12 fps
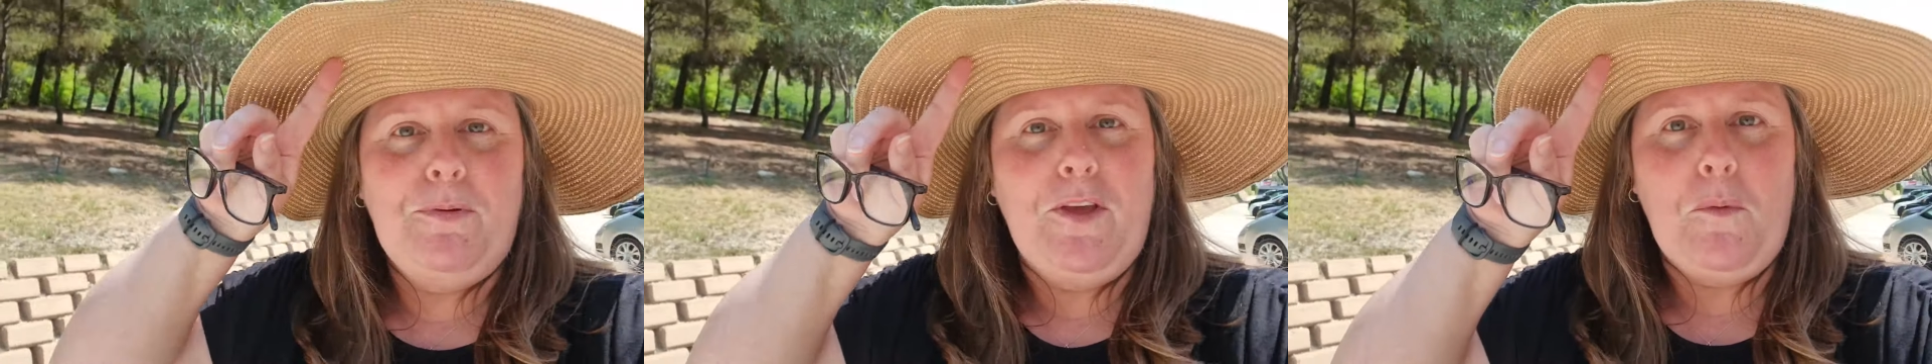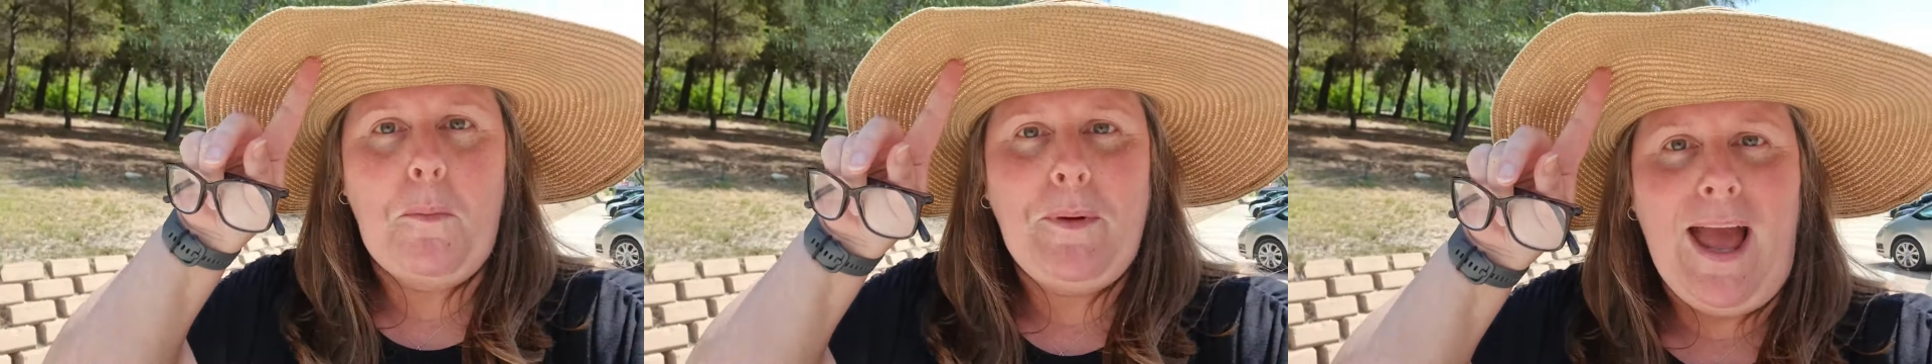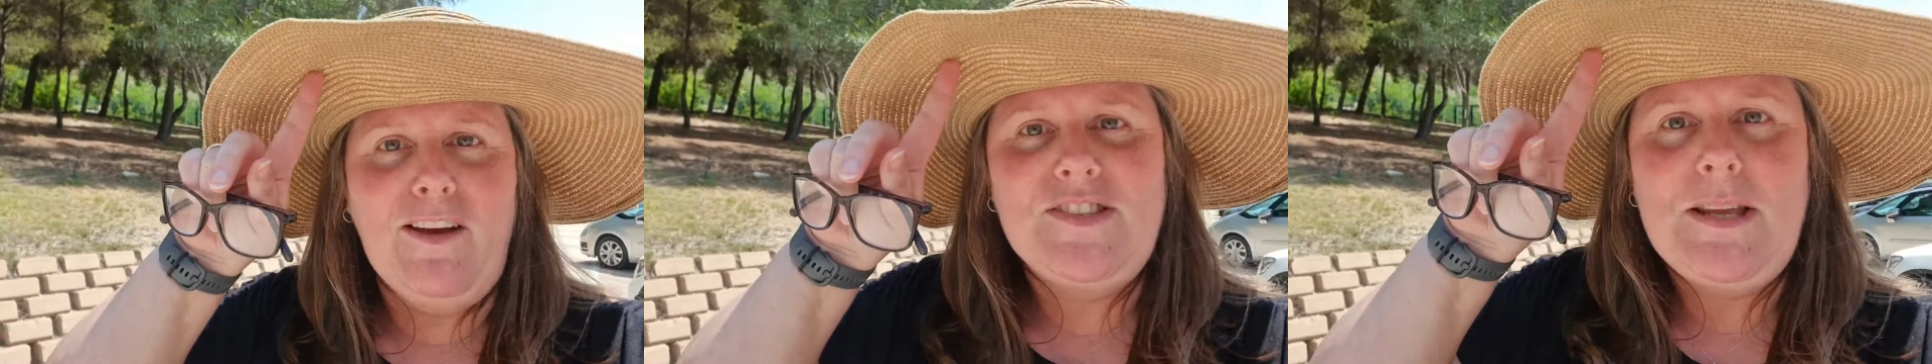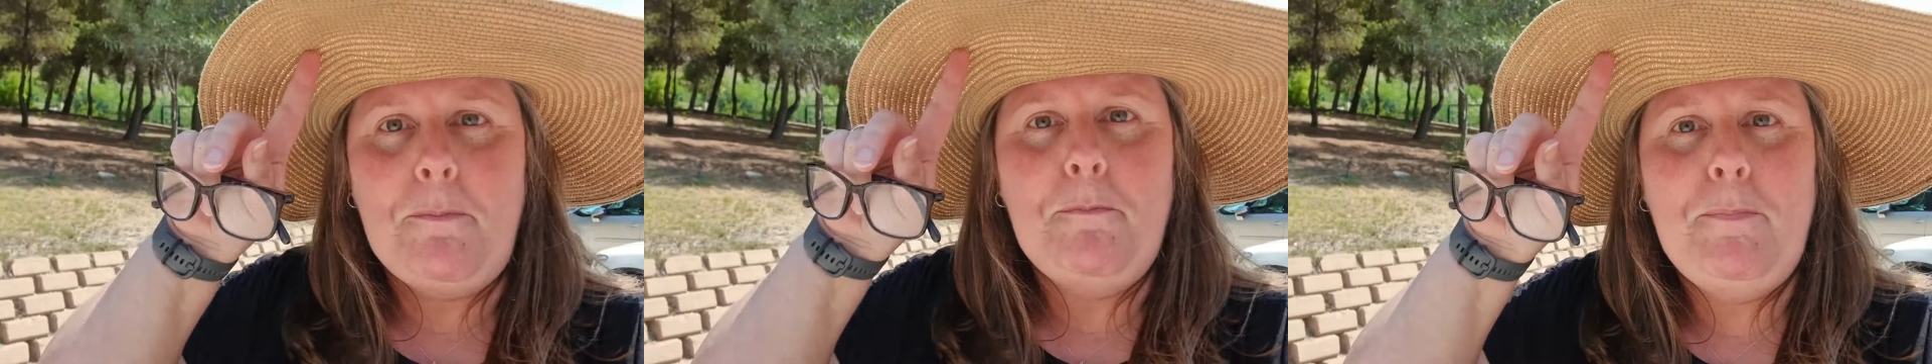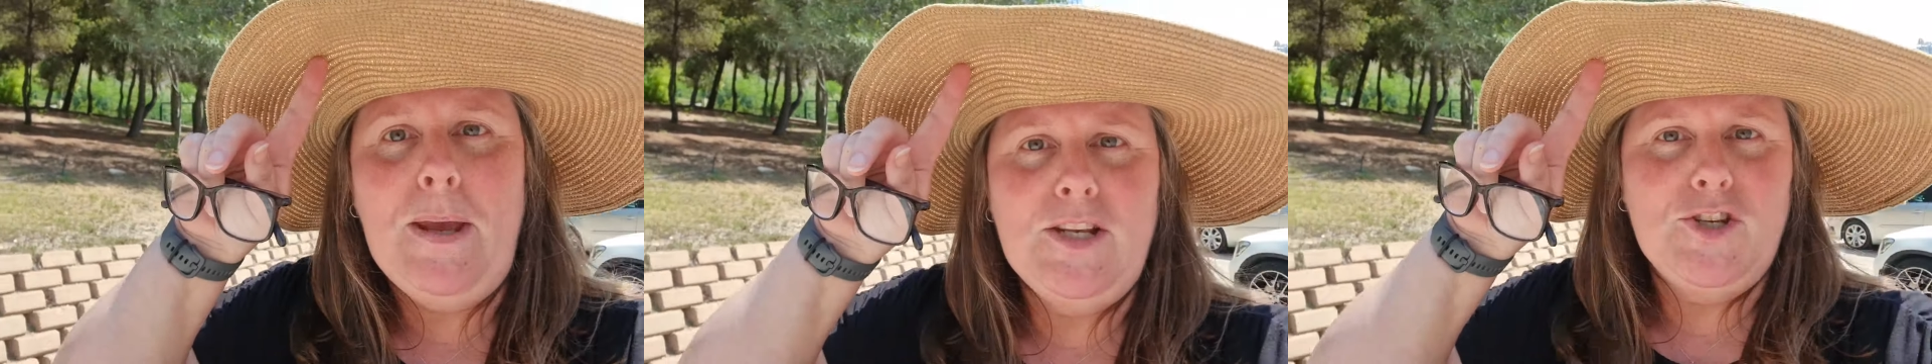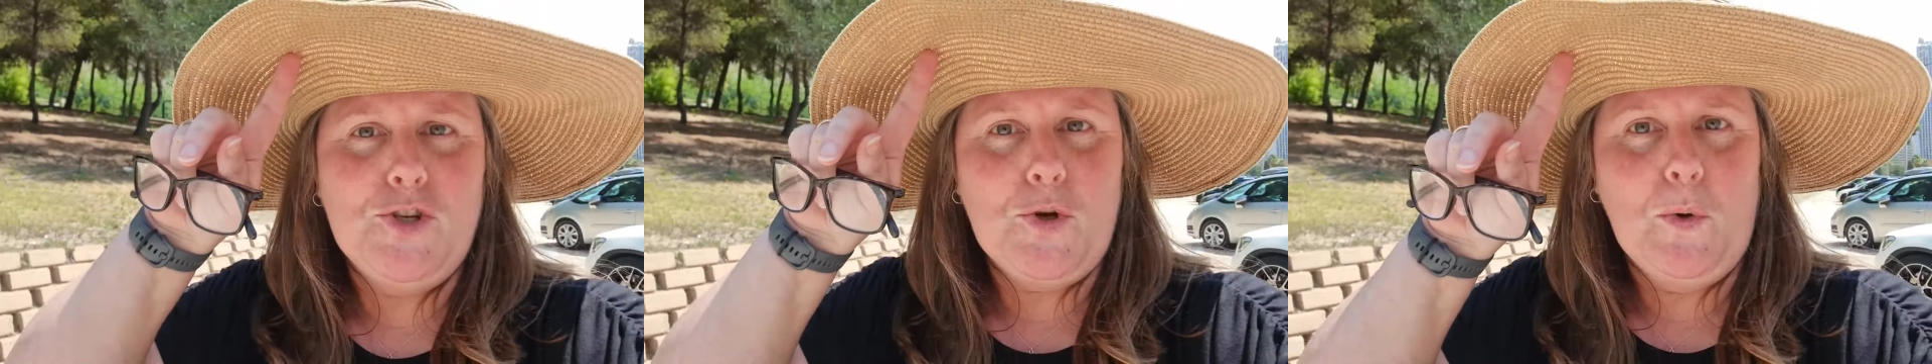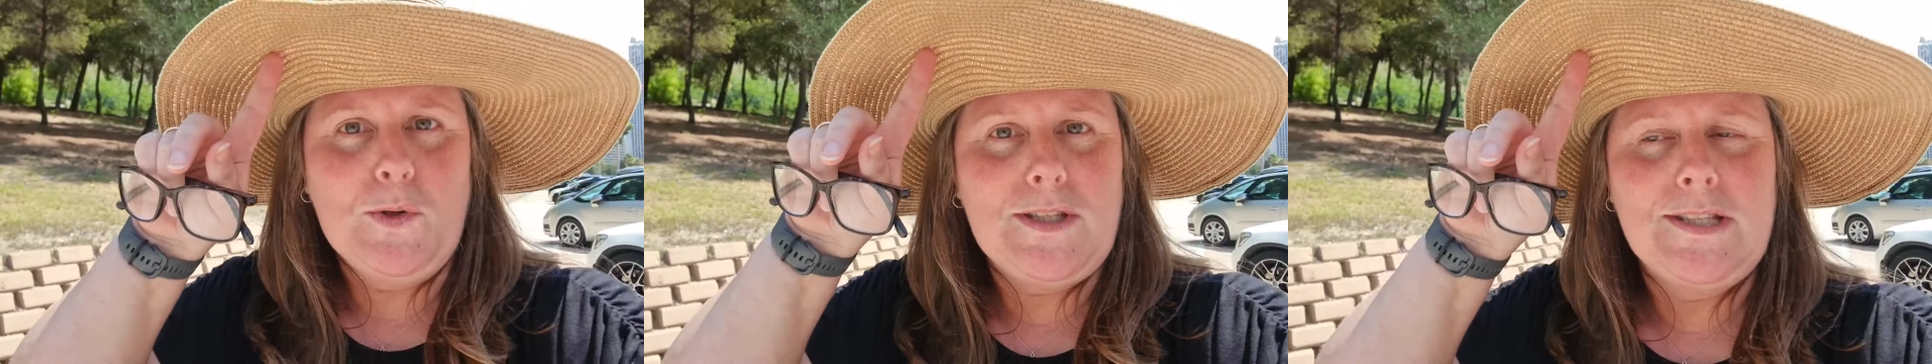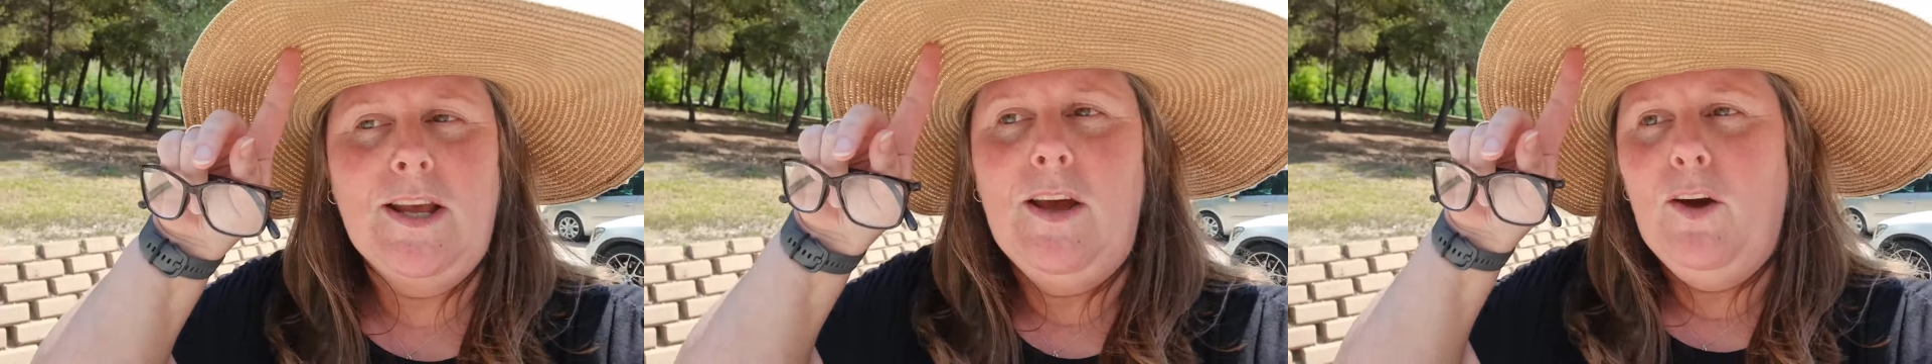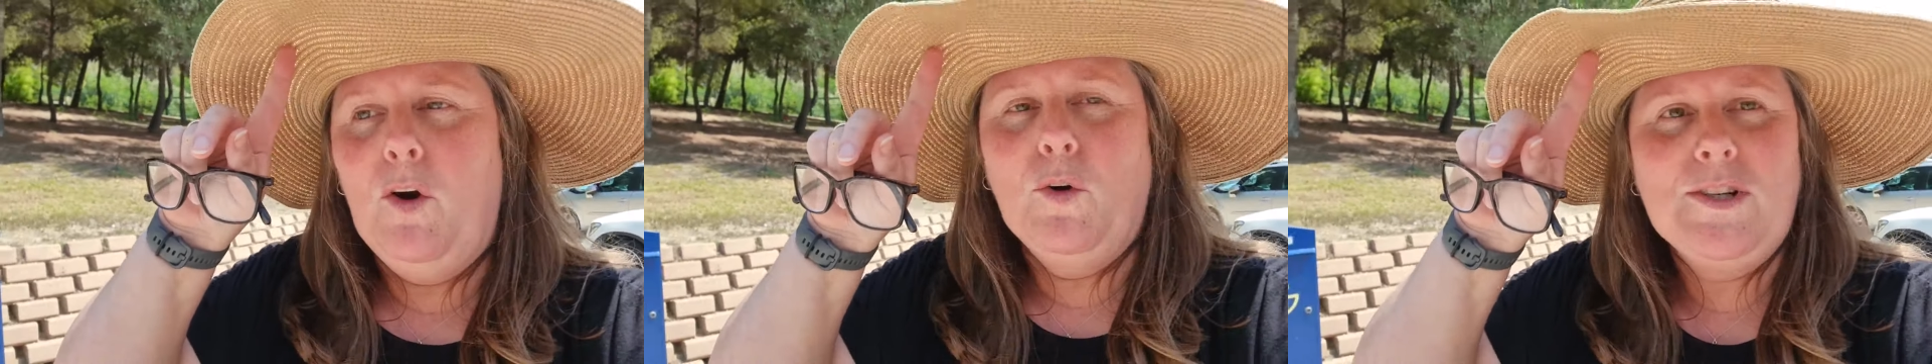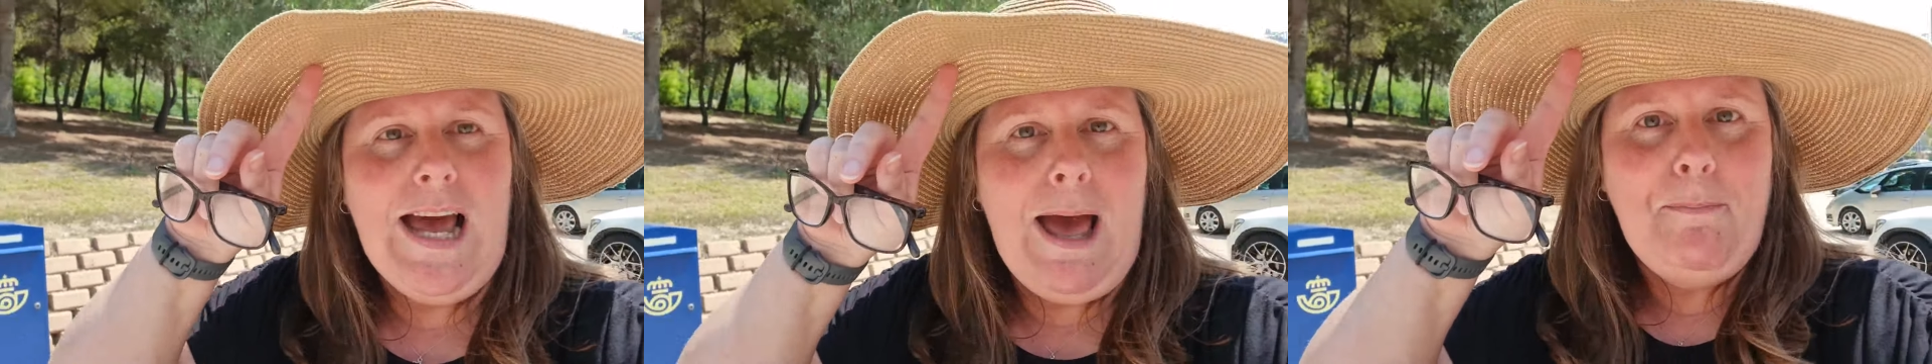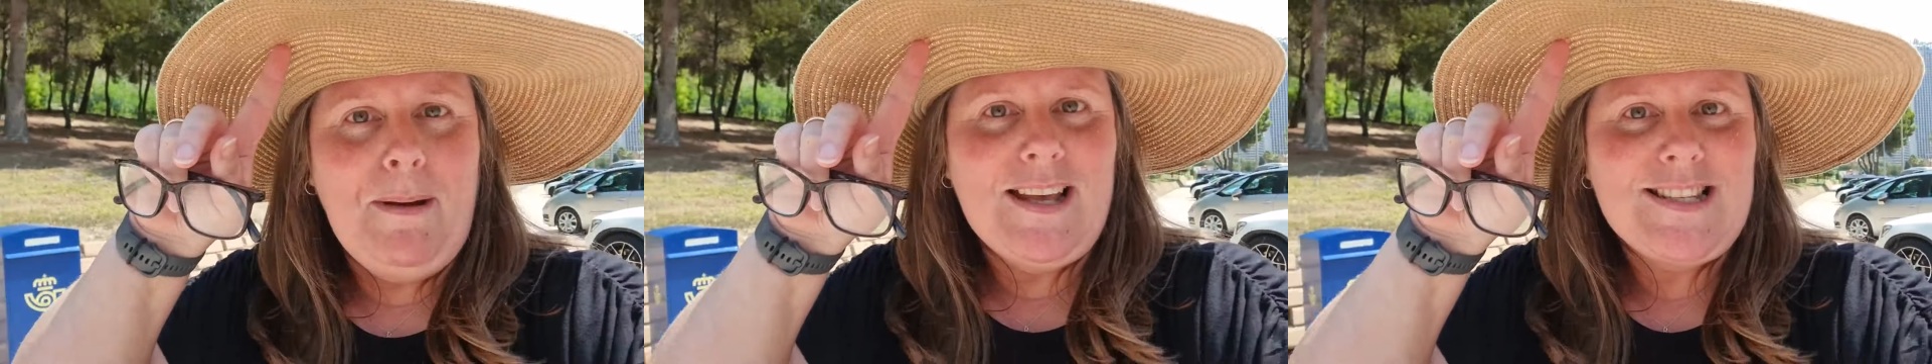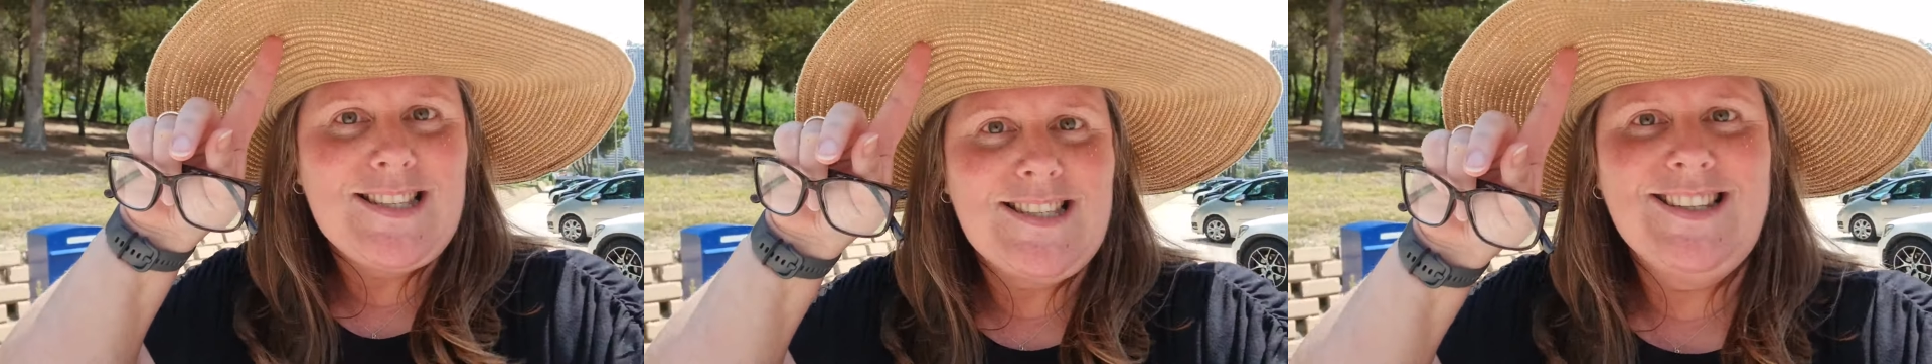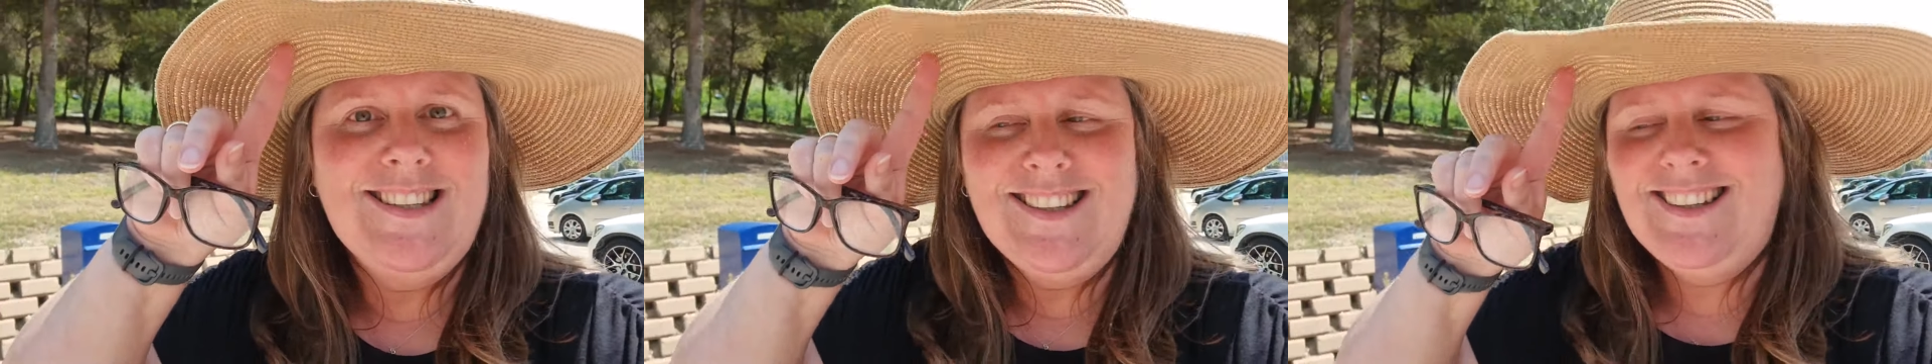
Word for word: with you when we have some pinchos or tapas.